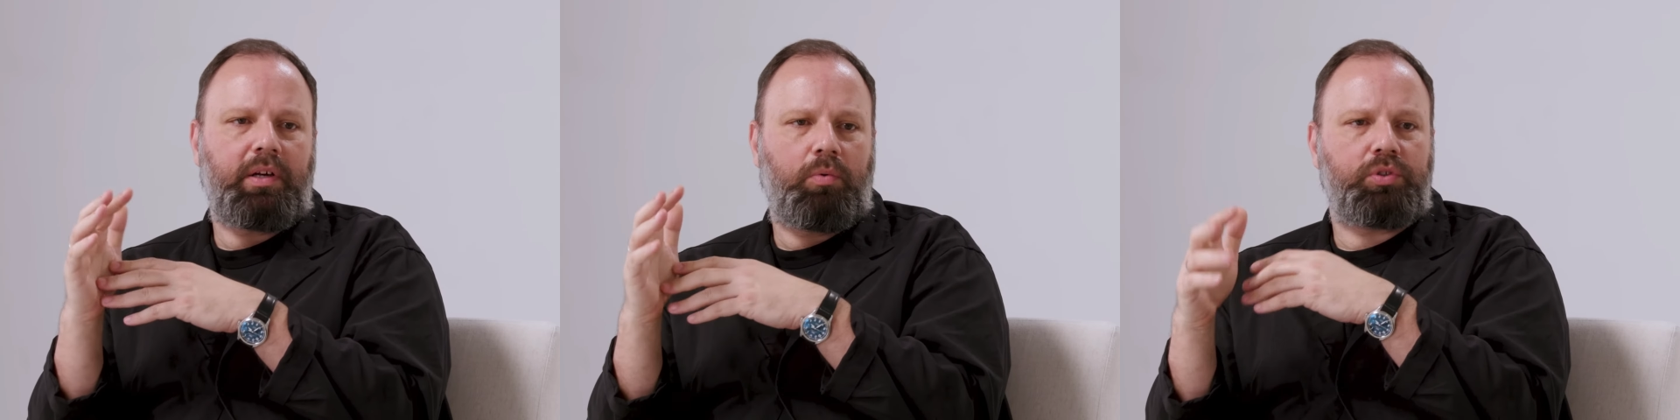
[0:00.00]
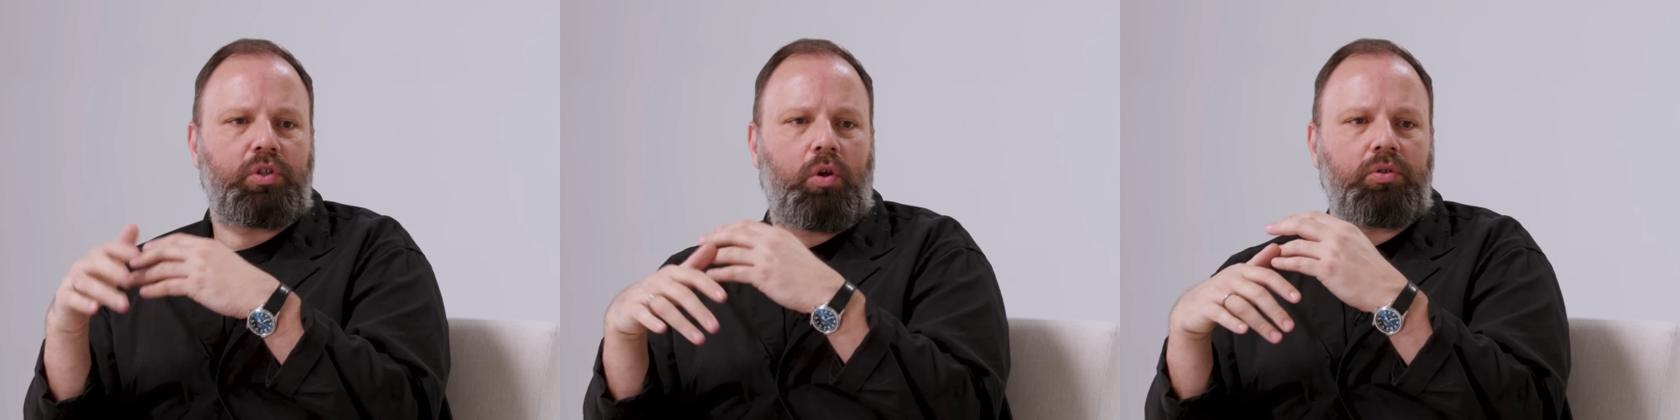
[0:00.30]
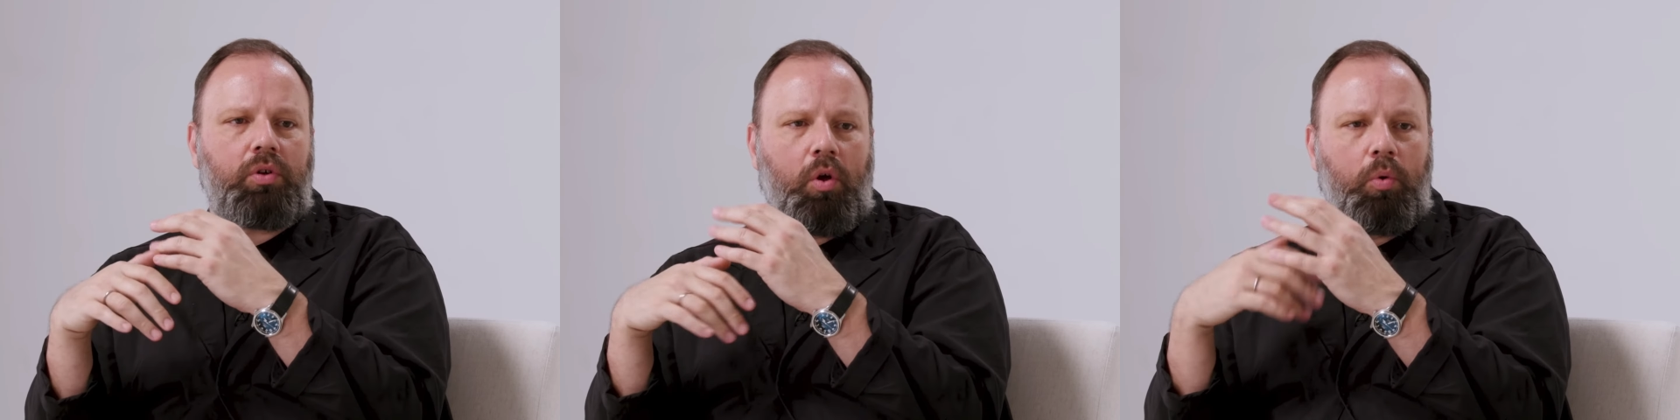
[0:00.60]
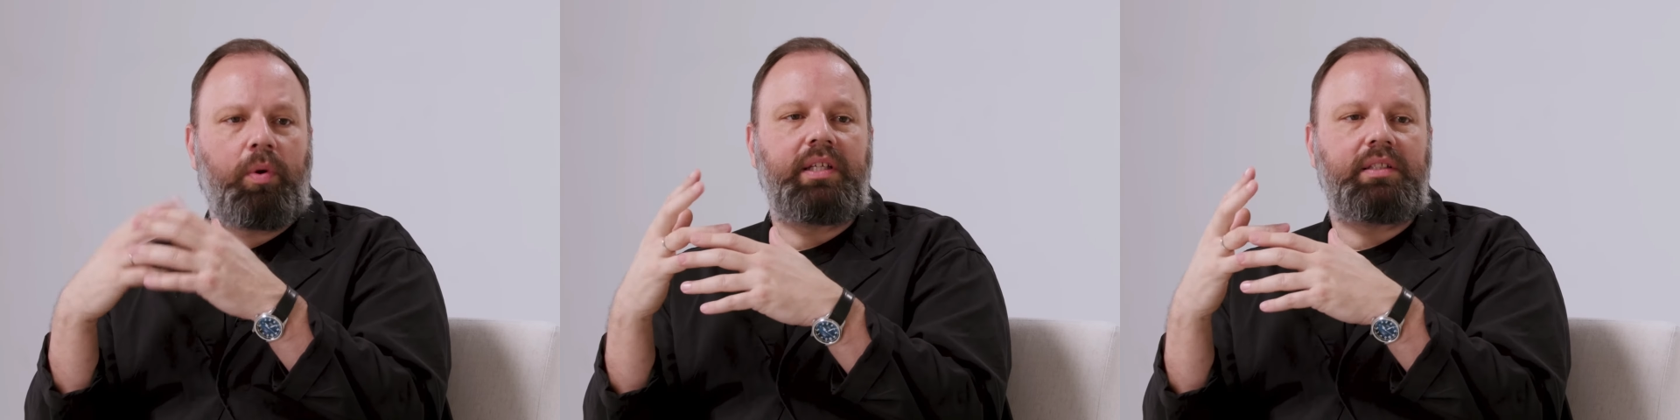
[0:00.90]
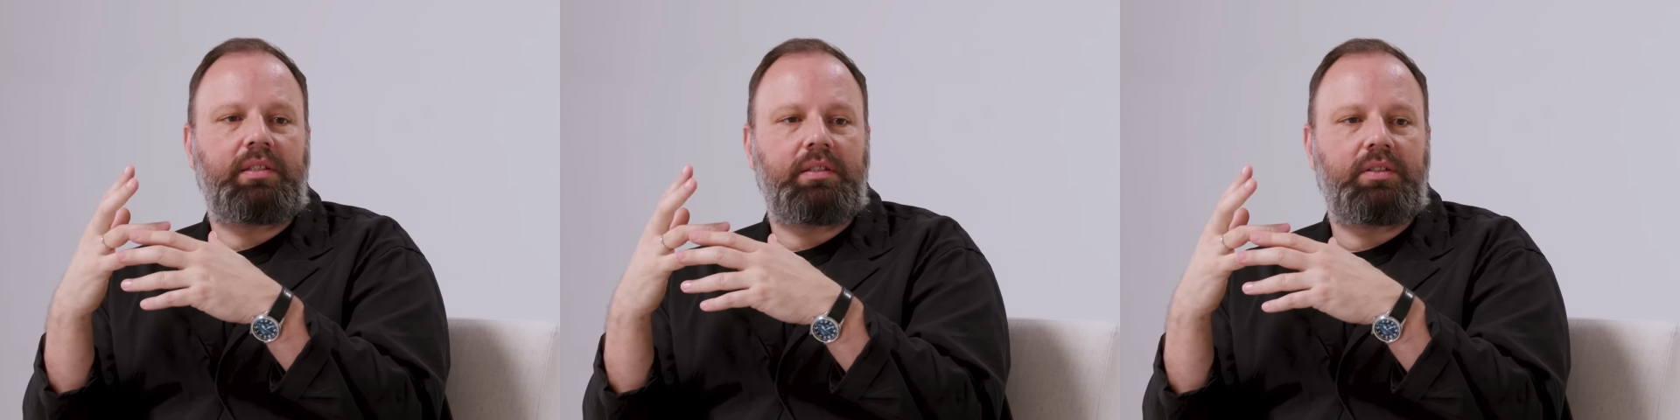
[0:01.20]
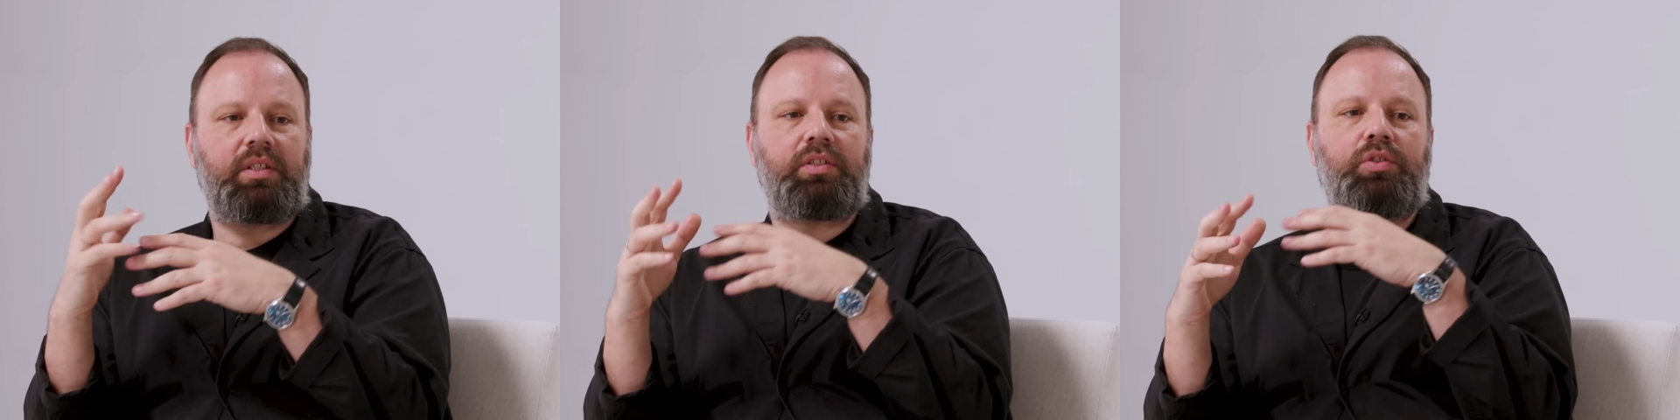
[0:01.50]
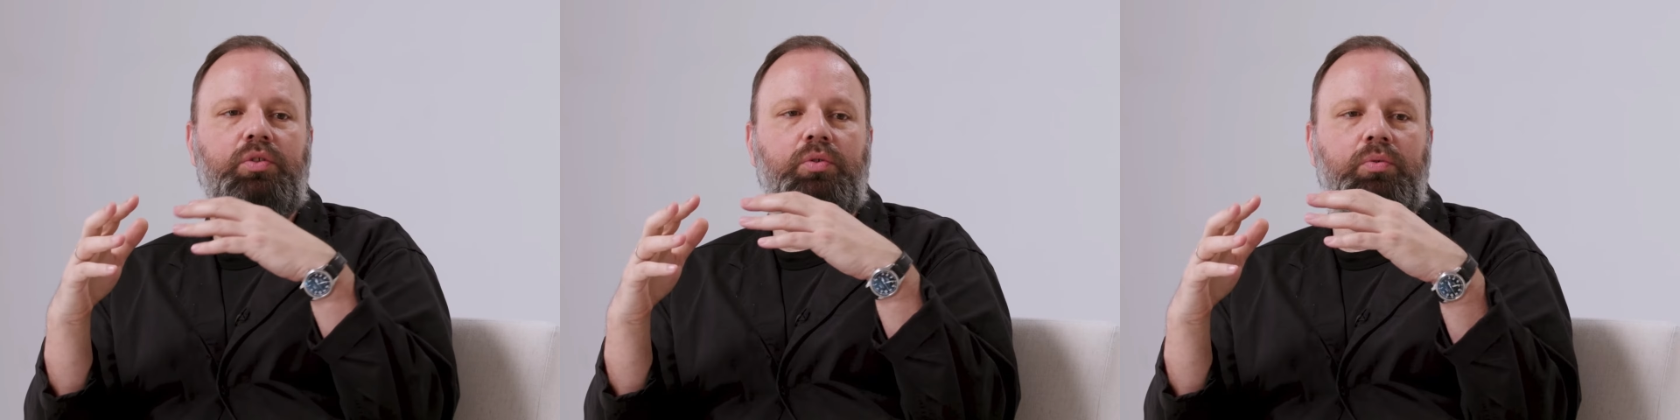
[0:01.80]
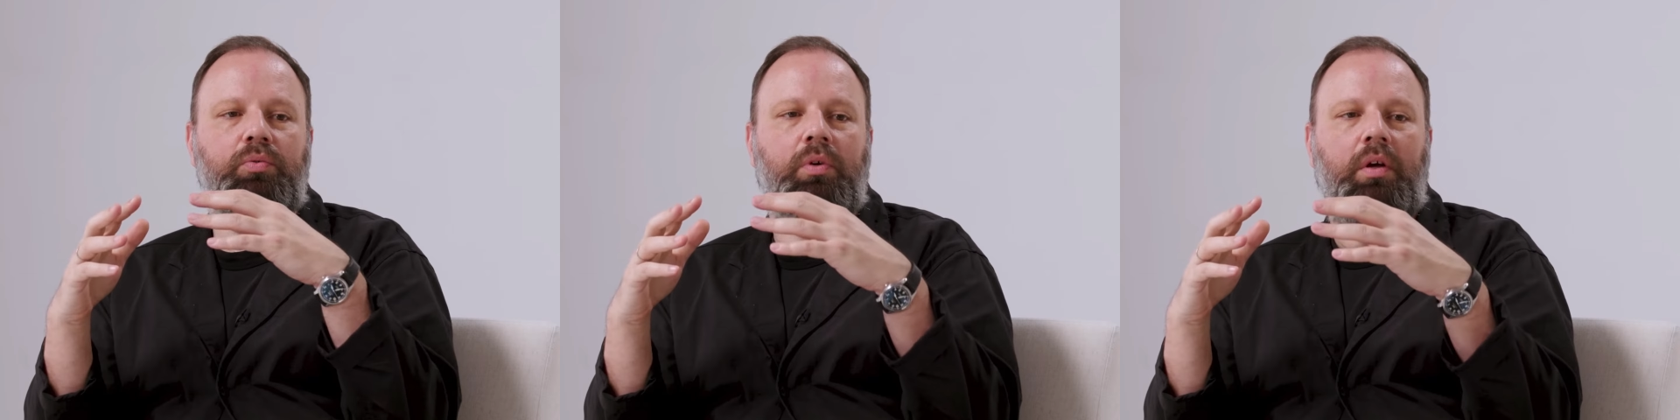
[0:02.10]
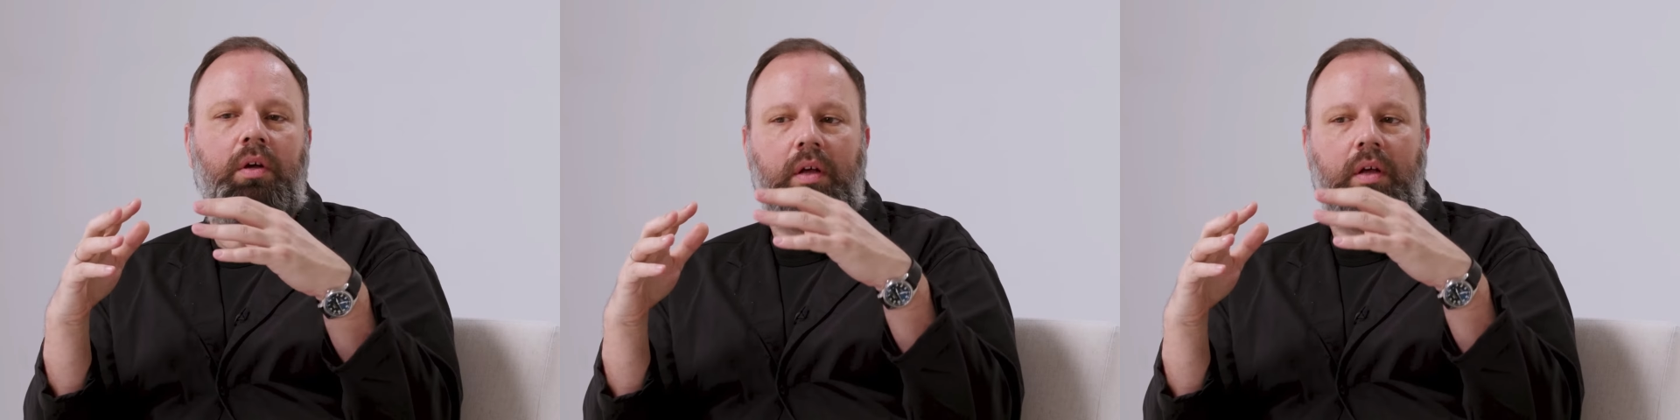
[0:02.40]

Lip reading: but it was always just to,